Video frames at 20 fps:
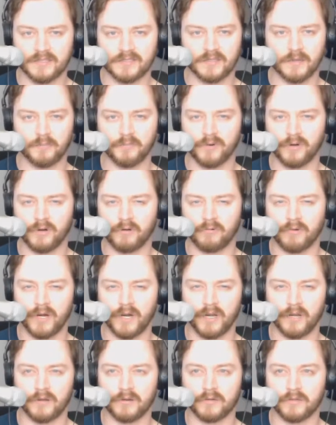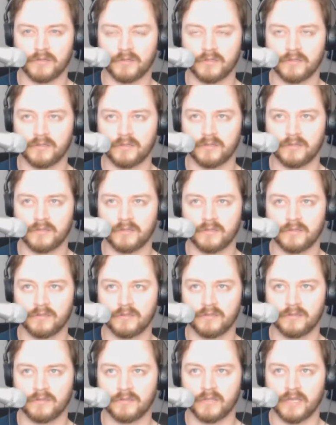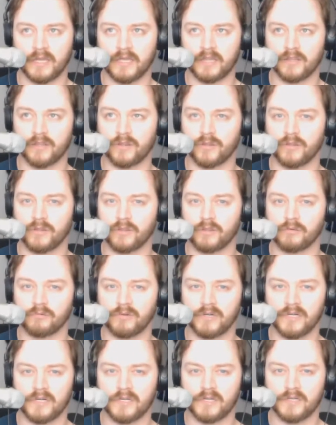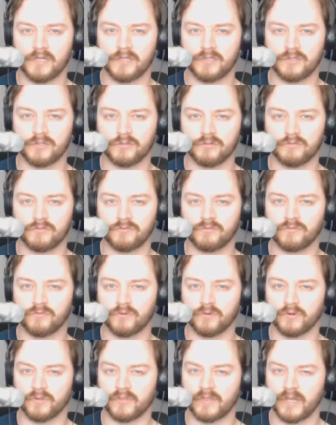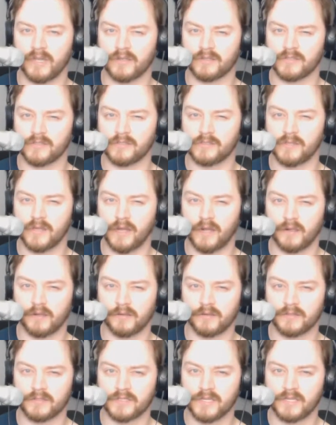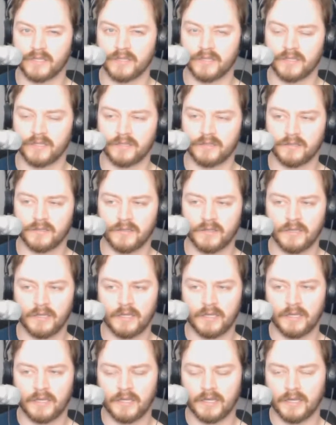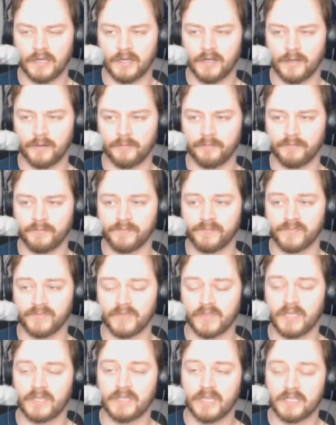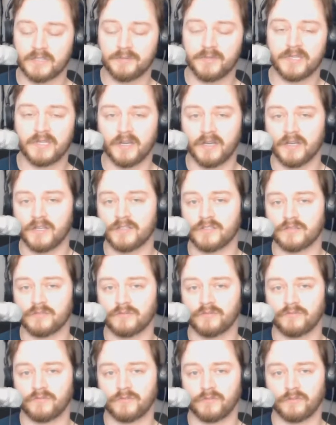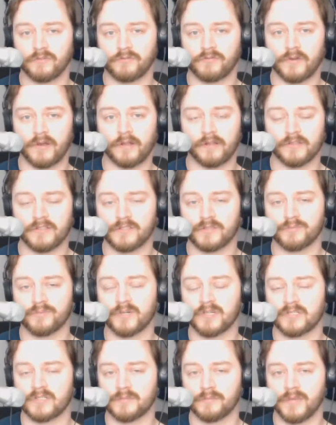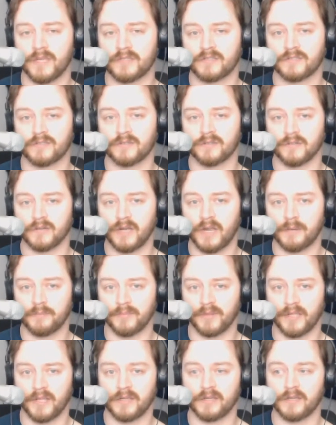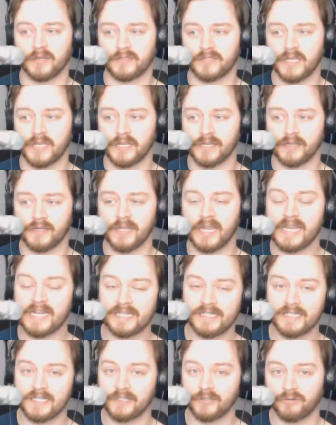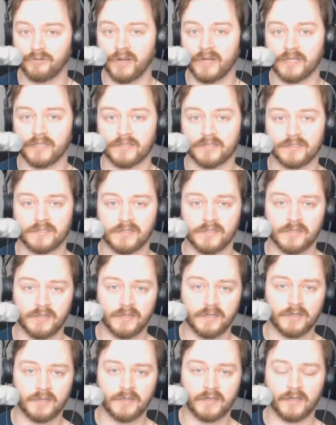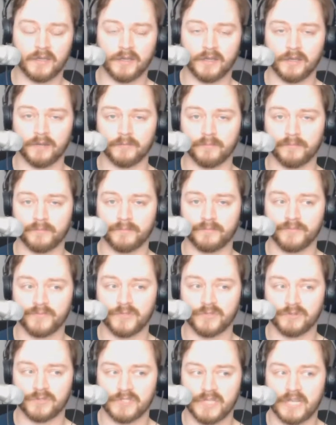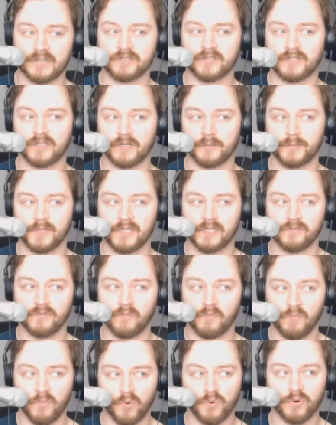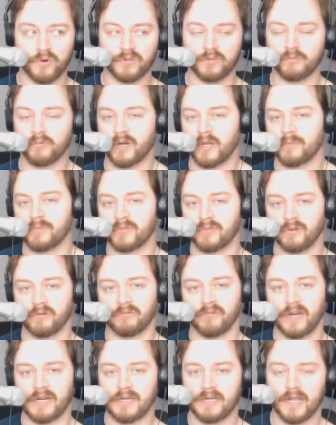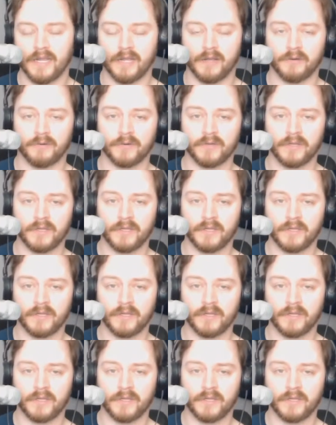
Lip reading: somewhere around like $3,000 to $4,000, I think. And that's because for fall and spring semester, I'm planning on taking 18 credits. So it's actually going to be even more than what I'm doing right now.